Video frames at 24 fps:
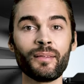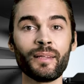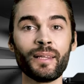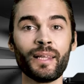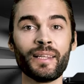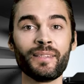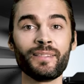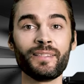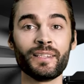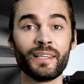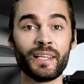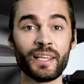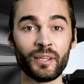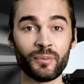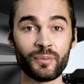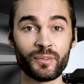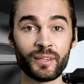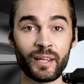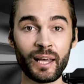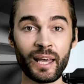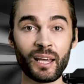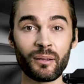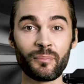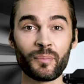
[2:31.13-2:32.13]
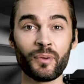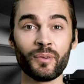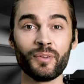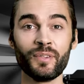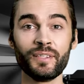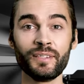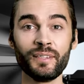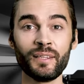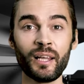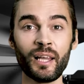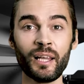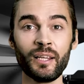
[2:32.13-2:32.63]
It seems Apple
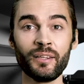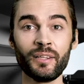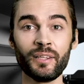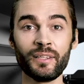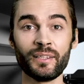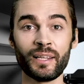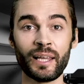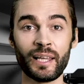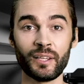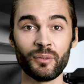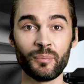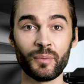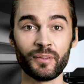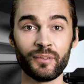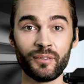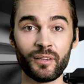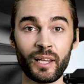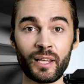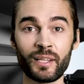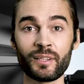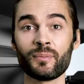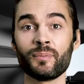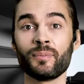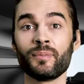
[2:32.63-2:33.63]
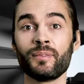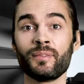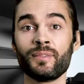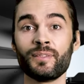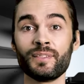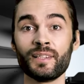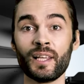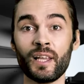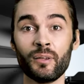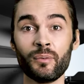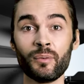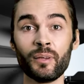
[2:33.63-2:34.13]
does not contend with that,
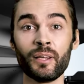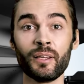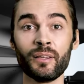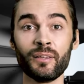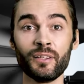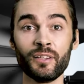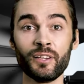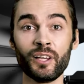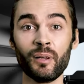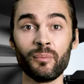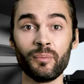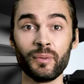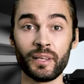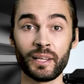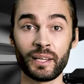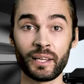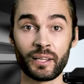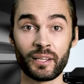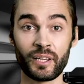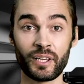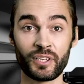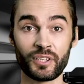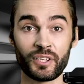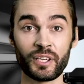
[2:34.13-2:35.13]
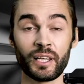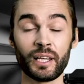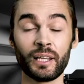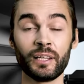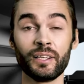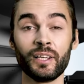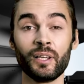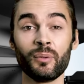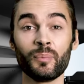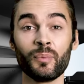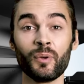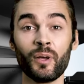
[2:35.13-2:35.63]
so the company
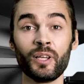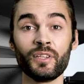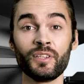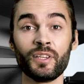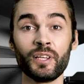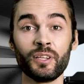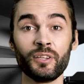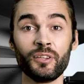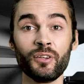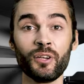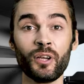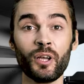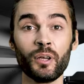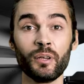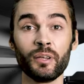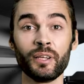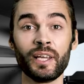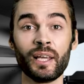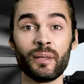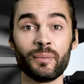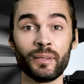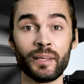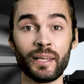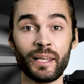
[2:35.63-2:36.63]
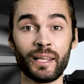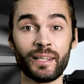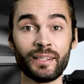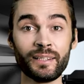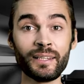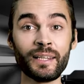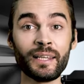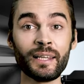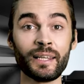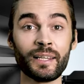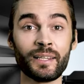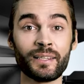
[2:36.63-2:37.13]
initiated a project codenamed
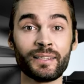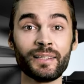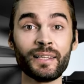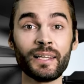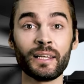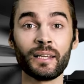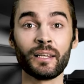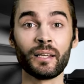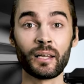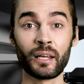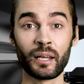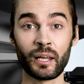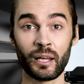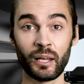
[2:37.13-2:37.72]
ACDC,